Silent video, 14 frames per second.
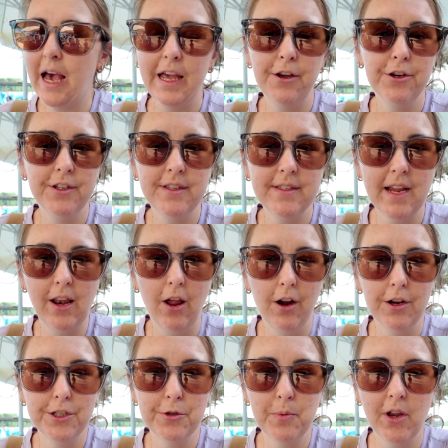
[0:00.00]
I could stay
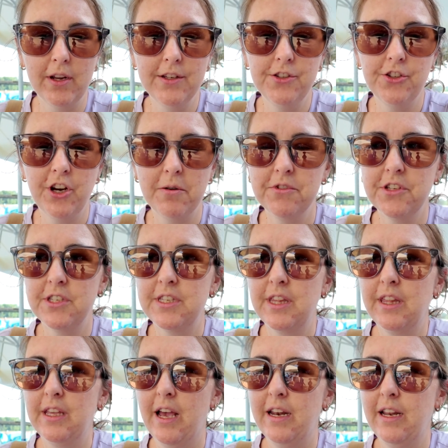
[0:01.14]
longer, to be honest. Jeremy just, I
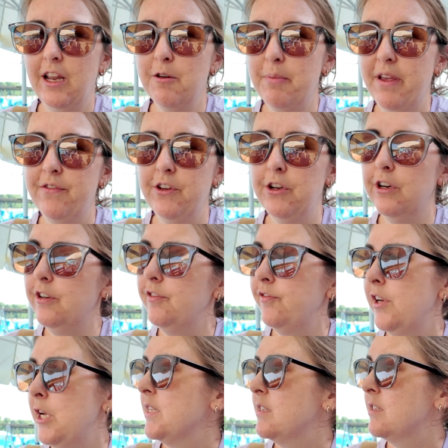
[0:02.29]
think, had a little bit of enough.